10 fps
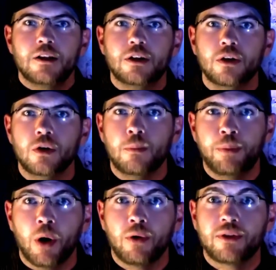to
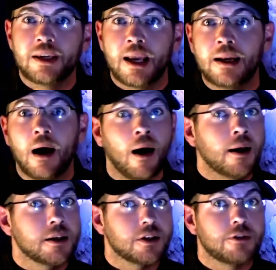both get
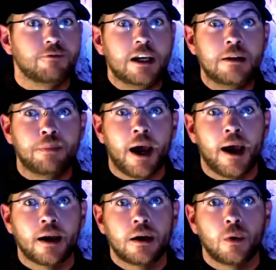honest
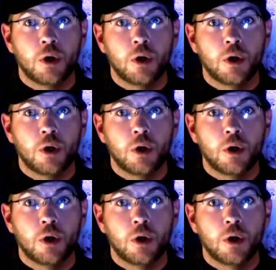feedback,